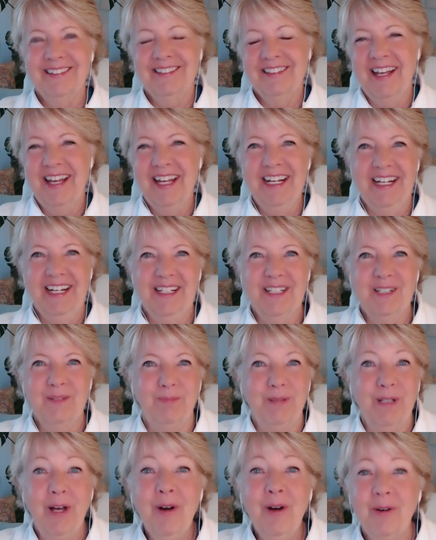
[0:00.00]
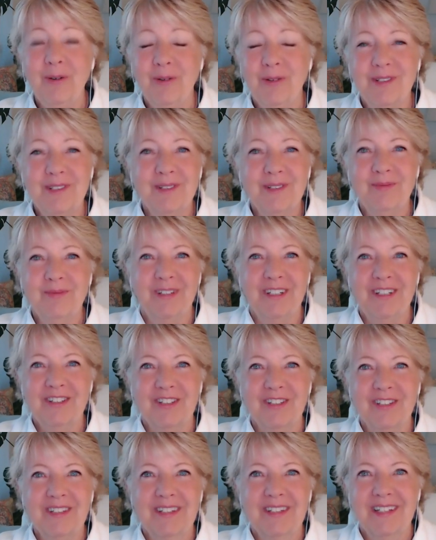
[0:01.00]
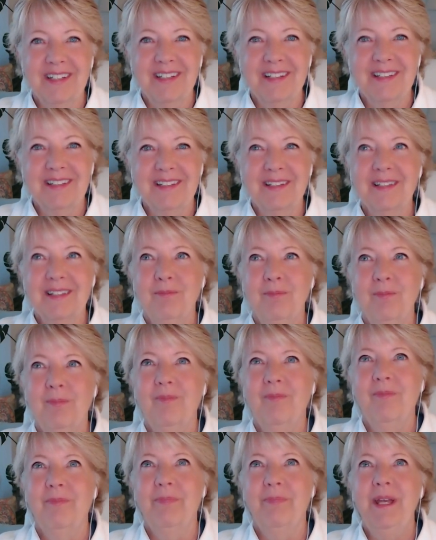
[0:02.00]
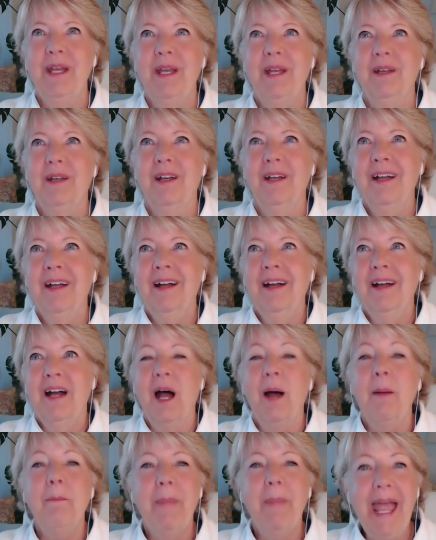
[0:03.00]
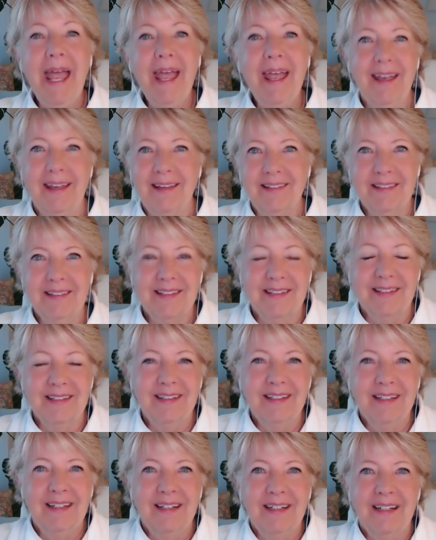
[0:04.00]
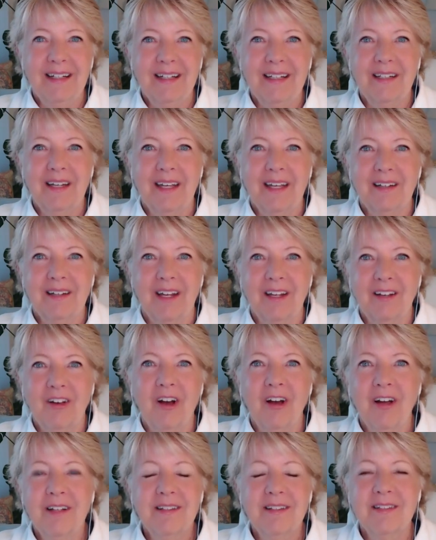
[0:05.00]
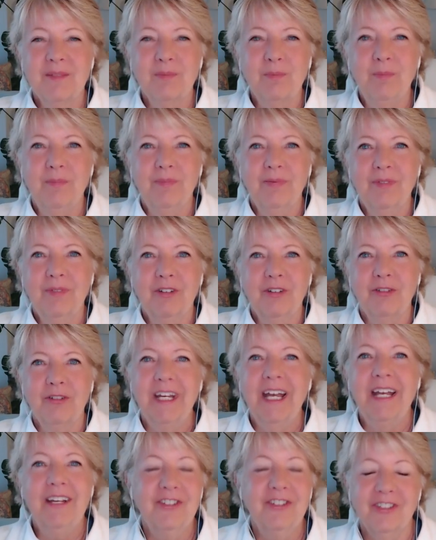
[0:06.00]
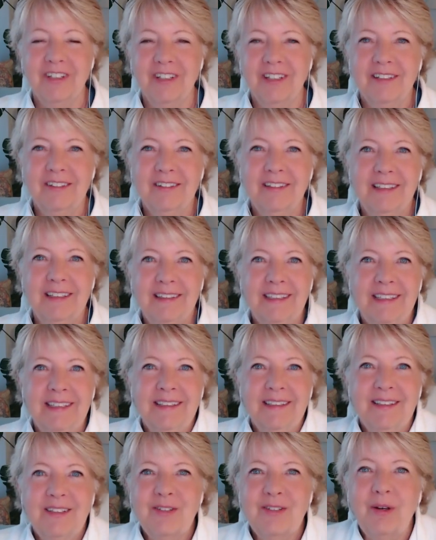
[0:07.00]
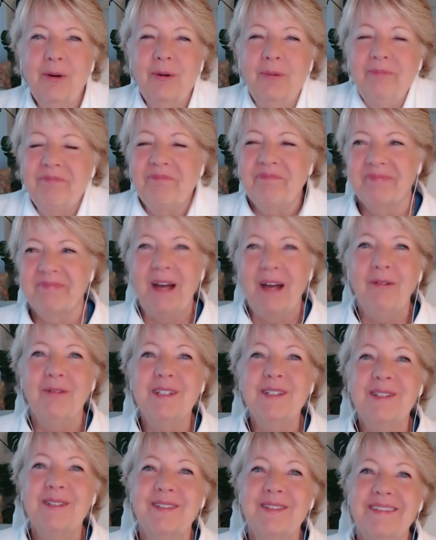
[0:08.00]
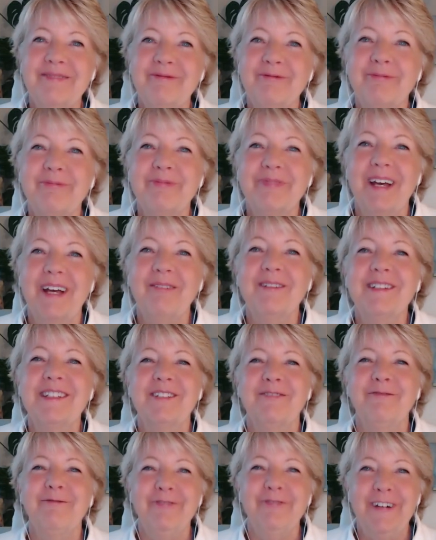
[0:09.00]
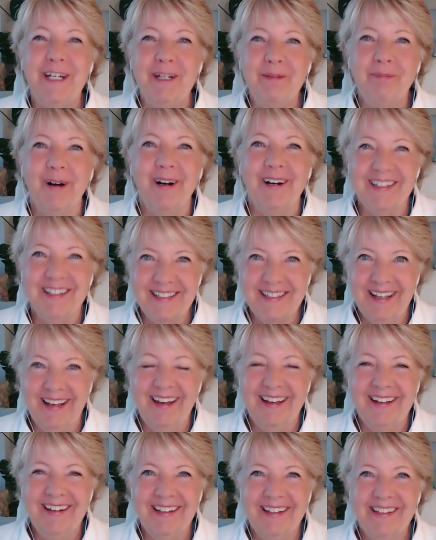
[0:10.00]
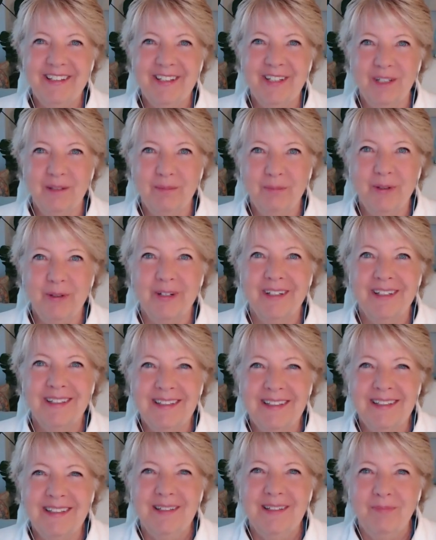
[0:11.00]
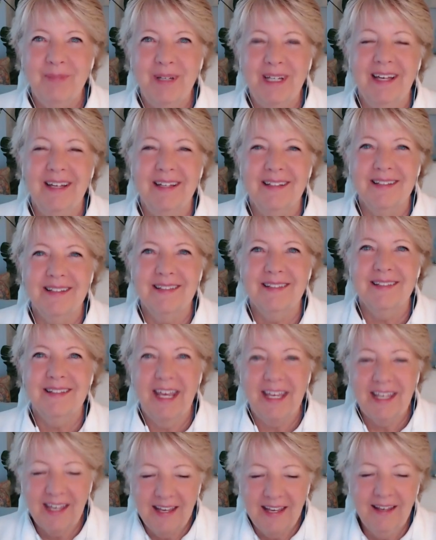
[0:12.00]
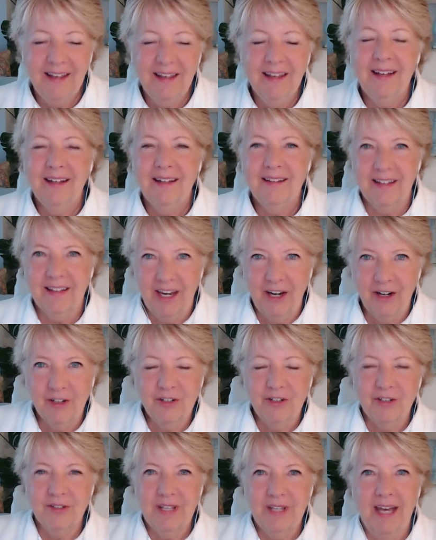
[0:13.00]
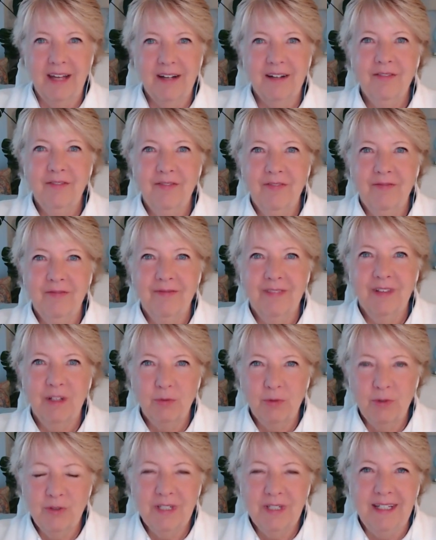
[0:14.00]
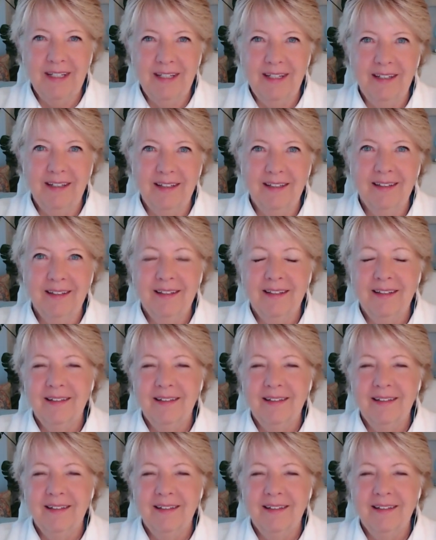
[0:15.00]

kind of explodes with just this being amazed at, at, at God's creation. So that was that was a fun part to add into the book because taking the characters out of the routine